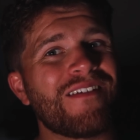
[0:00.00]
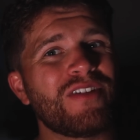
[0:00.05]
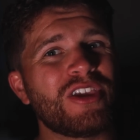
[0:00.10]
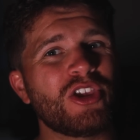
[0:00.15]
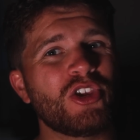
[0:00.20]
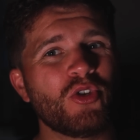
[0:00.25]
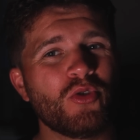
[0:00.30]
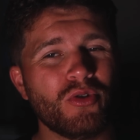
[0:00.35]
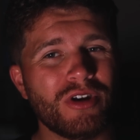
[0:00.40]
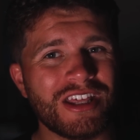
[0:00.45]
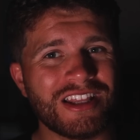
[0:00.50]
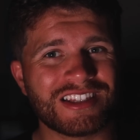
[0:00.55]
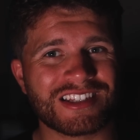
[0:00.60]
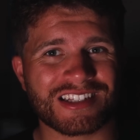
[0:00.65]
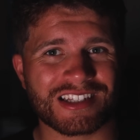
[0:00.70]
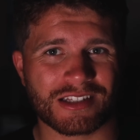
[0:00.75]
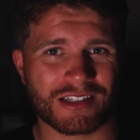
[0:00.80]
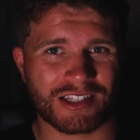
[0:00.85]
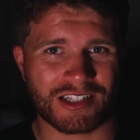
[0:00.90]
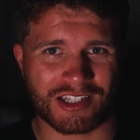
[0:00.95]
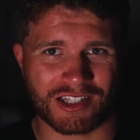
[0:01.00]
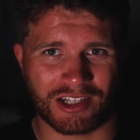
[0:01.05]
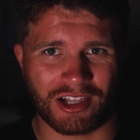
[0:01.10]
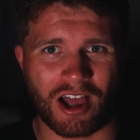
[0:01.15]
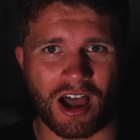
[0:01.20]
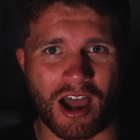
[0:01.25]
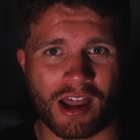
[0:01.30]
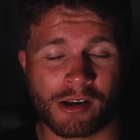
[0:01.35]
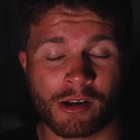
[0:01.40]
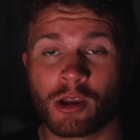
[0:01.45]
units
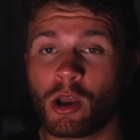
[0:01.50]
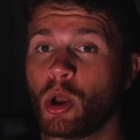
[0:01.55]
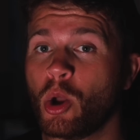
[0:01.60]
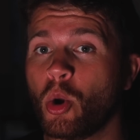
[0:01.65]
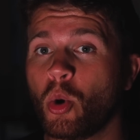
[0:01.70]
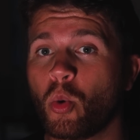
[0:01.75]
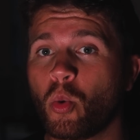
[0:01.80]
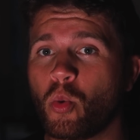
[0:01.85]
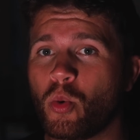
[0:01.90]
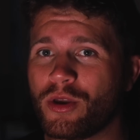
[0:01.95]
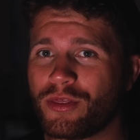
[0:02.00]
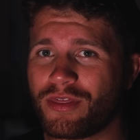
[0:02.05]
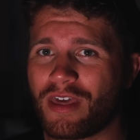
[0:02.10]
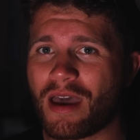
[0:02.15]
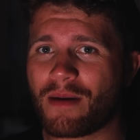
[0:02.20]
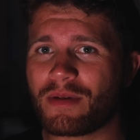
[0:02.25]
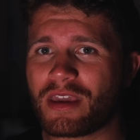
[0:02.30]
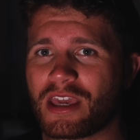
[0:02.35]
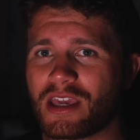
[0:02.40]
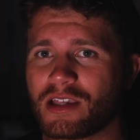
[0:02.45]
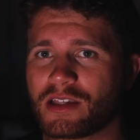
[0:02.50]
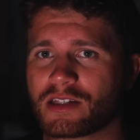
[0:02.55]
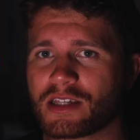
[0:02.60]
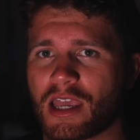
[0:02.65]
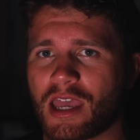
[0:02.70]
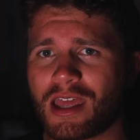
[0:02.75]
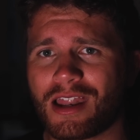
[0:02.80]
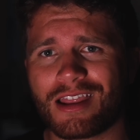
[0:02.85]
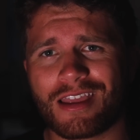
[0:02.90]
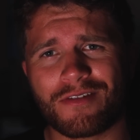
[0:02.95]
slot. With that being
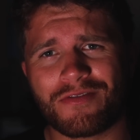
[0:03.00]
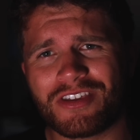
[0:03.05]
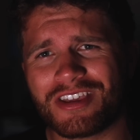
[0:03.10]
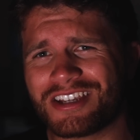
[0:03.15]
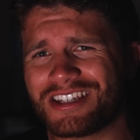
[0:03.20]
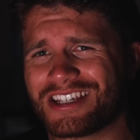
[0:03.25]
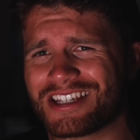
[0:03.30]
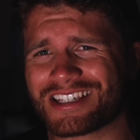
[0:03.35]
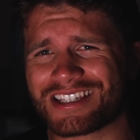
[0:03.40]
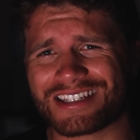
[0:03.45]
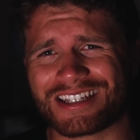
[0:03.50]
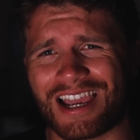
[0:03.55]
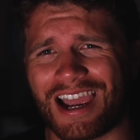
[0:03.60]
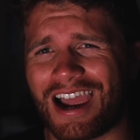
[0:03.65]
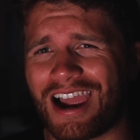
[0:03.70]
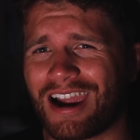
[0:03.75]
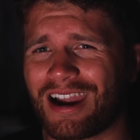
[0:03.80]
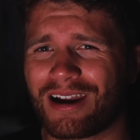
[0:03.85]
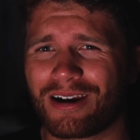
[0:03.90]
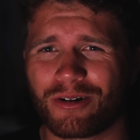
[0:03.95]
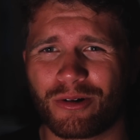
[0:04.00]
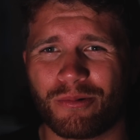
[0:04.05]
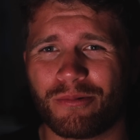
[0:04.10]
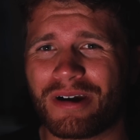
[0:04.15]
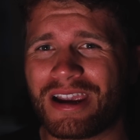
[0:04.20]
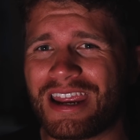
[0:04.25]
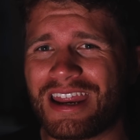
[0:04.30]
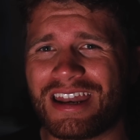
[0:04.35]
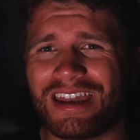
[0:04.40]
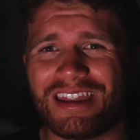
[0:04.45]
said, if you're just tired of
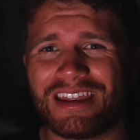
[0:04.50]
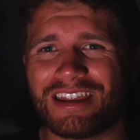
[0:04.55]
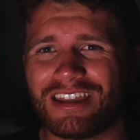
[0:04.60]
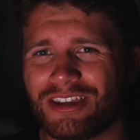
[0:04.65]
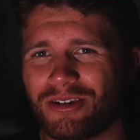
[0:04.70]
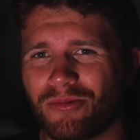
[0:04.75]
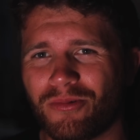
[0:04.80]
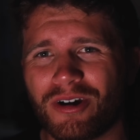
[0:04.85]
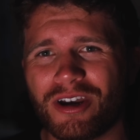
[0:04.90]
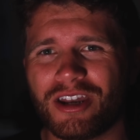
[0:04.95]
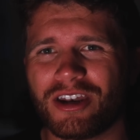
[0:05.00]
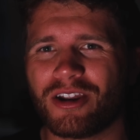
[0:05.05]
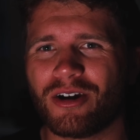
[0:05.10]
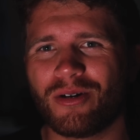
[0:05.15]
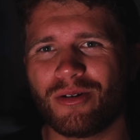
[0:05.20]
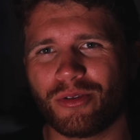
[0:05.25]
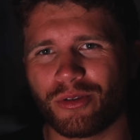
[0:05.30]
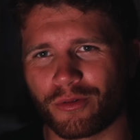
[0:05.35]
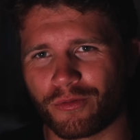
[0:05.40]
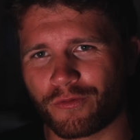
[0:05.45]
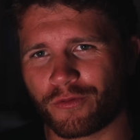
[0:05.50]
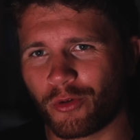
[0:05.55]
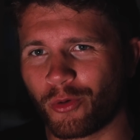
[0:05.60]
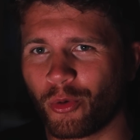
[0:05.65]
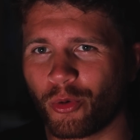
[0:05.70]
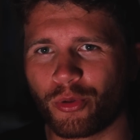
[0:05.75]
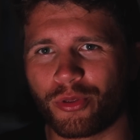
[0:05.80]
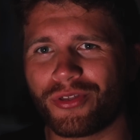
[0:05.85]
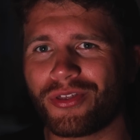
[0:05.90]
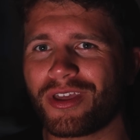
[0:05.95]
waiting and you want to know the
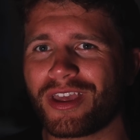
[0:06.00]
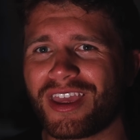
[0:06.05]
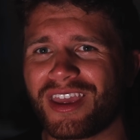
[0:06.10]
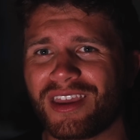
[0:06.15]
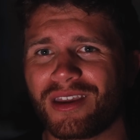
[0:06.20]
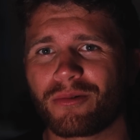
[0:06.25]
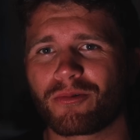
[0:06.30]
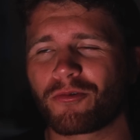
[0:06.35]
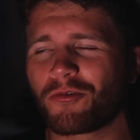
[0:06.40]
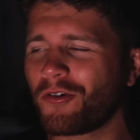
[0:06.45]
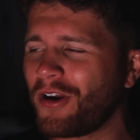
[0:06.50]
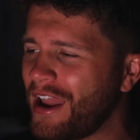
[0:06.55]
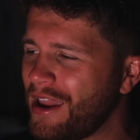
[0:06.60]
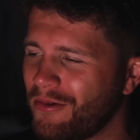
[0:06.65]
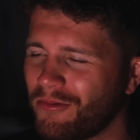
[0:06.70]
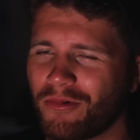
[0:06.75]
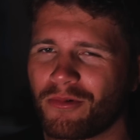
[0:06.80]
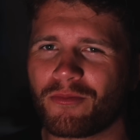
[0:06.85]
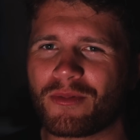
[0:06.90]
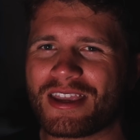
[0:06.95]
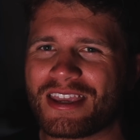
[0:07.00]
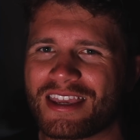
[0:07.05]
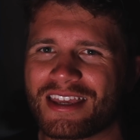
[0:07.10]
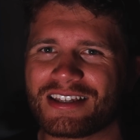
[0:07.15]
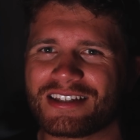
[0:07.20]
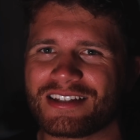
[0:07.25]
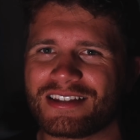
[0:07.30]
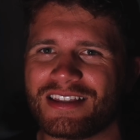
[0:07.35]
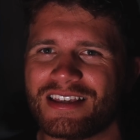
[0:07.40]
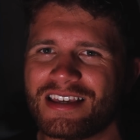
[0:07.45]
full thing right when we
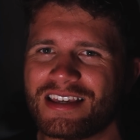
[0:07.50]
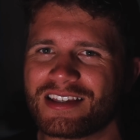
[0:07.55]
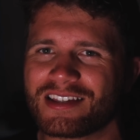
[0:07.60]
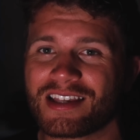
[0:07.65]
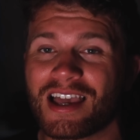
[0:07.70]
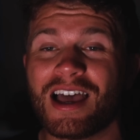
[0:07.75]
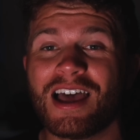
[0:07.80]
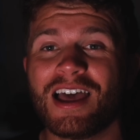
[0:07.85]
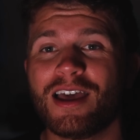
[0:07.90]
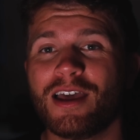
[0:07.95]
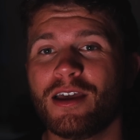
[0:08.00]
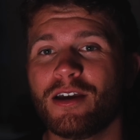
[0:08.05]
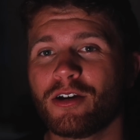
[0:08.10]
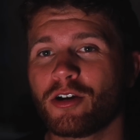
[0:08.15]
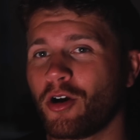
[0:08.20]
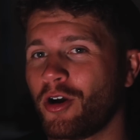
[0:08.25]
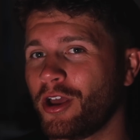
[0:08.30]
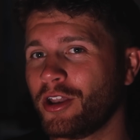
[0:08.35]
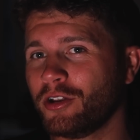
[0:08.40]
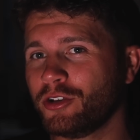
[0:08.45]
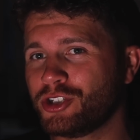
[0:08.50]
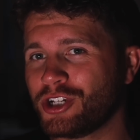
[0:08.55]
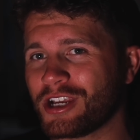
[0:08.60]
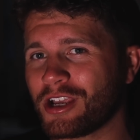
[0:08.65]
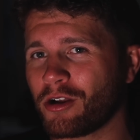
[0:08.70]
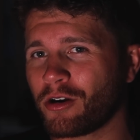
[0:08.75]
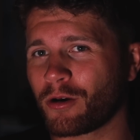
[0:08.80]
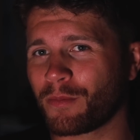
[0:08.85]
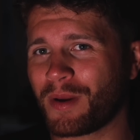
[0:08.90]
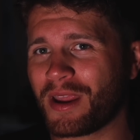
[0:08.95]
get to these, go ahead and check
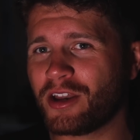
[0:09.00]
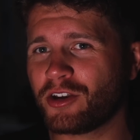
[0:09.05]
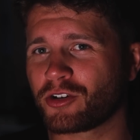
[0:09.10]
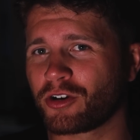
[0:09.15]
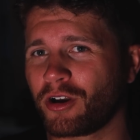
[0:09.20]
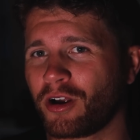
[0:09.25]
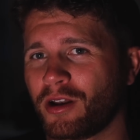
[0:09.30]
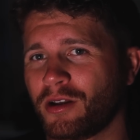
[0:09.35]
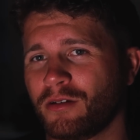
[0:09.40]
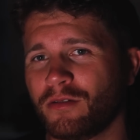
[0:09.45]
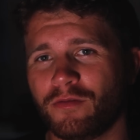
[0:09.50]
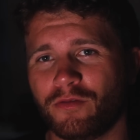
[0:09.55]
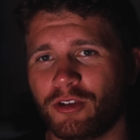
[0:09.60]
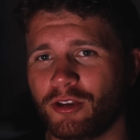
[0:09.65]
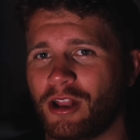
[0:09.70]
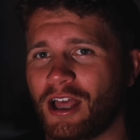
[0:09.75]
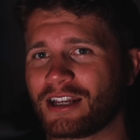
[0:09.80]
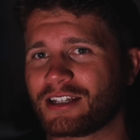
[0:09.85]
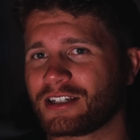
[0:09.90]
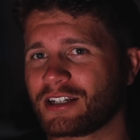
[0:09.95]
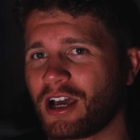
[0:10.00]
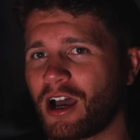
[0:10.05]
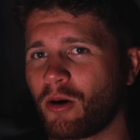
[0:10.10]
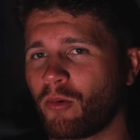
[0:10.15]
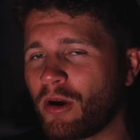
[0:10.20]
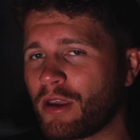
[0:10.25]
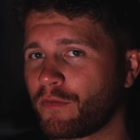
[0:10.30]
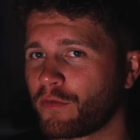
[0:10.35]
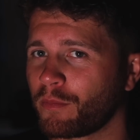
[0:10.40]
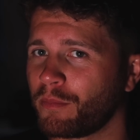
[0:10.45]
out our Patreon. If you'd like to not
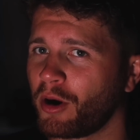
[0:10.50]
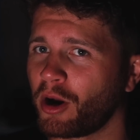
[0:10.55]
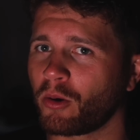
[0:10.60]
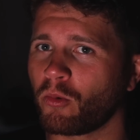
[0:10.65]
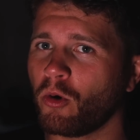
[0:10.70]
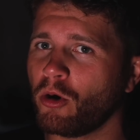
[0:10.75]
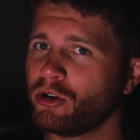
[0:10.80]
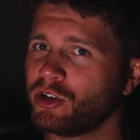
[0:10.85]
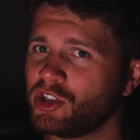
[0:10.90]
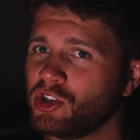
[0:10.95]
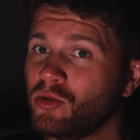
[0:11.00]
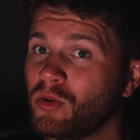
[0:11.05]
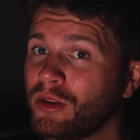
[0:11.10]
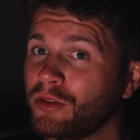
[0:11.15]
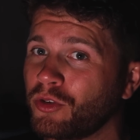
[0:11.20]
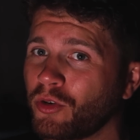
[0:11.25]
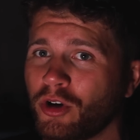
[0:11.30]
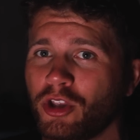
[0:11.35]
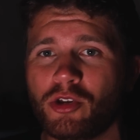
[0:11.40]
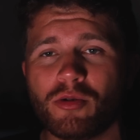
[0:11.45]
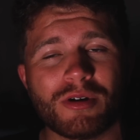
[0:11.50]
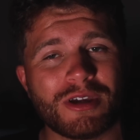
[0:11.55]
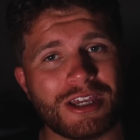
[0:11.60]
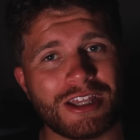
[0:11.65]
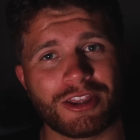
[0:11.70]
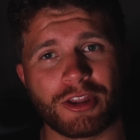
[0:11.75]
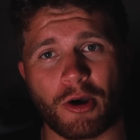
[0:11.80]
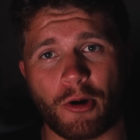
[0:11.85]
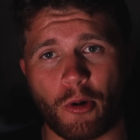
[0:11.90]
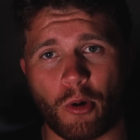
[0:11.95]
wait for part 1, 2, and 3, you can
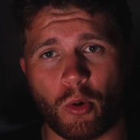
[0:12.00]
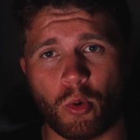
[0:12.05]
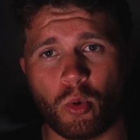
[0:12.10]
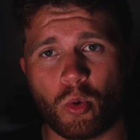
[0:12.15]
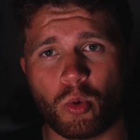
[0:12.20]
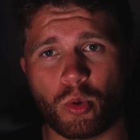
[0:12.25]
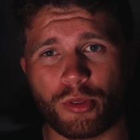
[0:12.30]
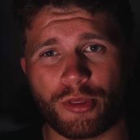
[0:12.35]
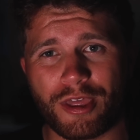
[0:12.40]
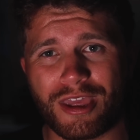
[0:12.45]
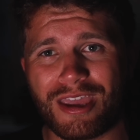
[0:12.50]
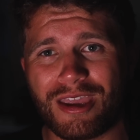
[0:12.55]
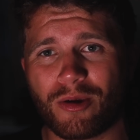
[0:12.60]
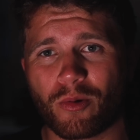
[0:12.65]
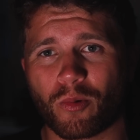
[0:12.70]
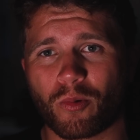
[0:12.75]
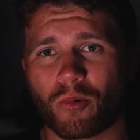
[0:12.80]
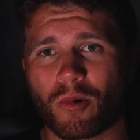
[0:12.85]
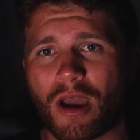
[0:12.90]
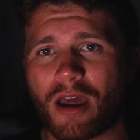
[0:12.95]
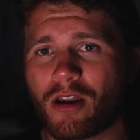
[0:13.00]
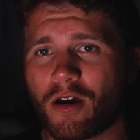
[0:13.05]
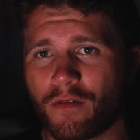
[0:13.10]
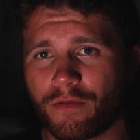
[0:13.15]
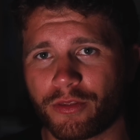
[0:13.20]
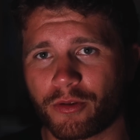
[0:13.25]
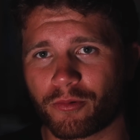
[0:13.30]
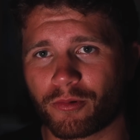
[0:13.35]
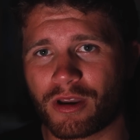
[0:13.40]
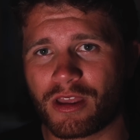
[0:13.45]
get the whole thing right
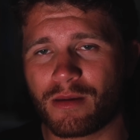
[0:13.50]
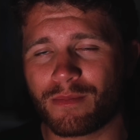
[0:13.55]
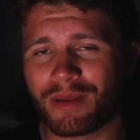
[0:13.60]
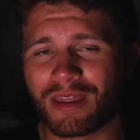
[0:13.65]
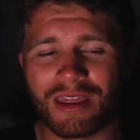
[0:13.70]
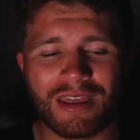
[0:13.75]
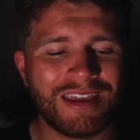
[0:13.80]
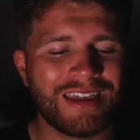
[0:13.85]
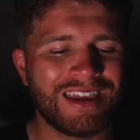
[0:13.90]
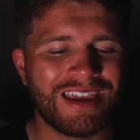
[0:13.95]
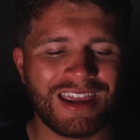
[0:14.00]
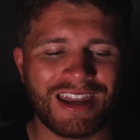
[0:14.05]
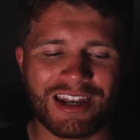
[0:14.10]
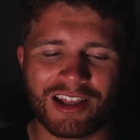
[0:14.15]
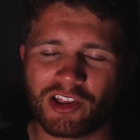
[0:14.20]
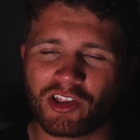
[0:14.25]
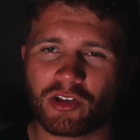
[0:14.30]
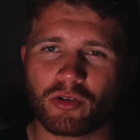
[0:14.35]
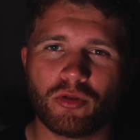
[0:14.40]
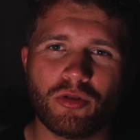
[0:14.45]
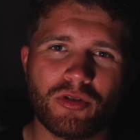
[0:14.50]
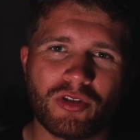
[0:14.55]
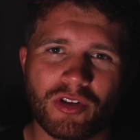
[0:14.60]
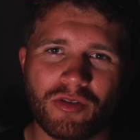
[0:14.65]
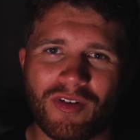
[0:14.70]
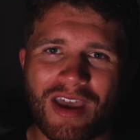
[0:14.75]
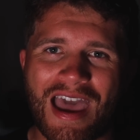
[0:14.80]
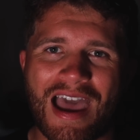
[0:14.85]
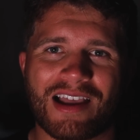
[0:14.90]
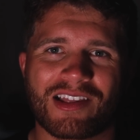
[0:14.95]
off the rip and
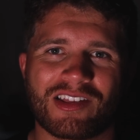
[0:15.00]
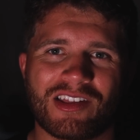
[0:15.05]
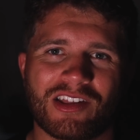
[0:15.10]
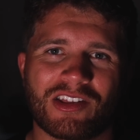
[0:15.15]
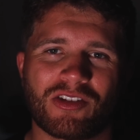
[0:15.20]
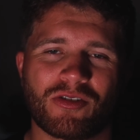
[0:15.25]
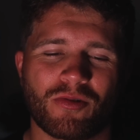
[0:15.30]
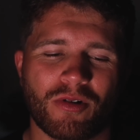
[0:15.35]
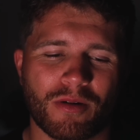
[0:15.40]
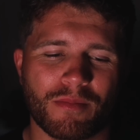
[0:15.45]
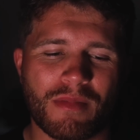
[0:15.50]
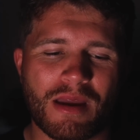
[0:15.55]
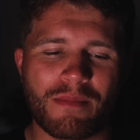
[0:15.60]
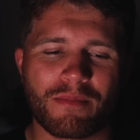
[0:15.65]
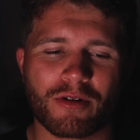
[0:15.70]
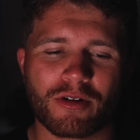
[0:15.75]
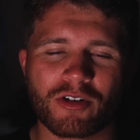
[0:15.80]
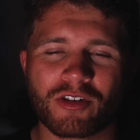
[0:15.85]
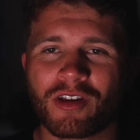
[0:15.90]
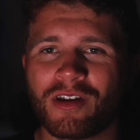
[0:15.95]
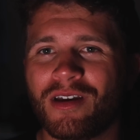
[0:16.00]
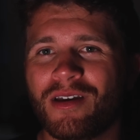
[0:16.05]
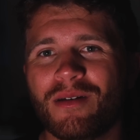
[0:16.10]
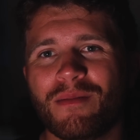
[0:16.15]
exclusive access to our members.